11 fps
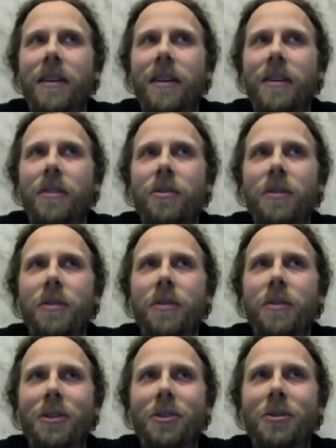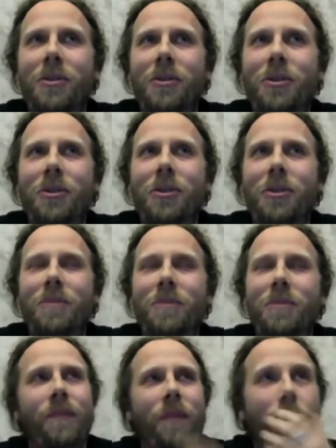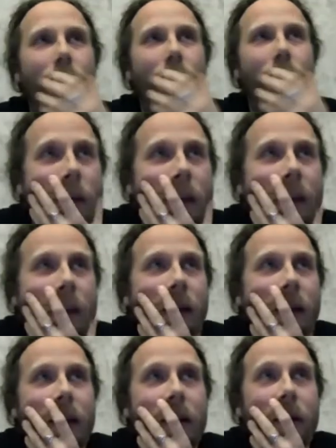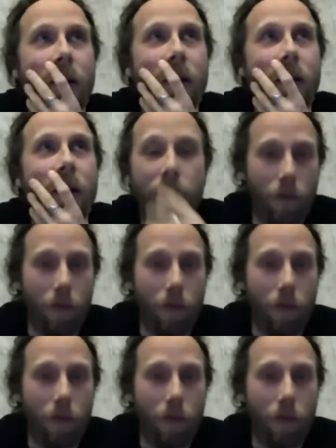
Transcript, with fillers: you need for me, in, like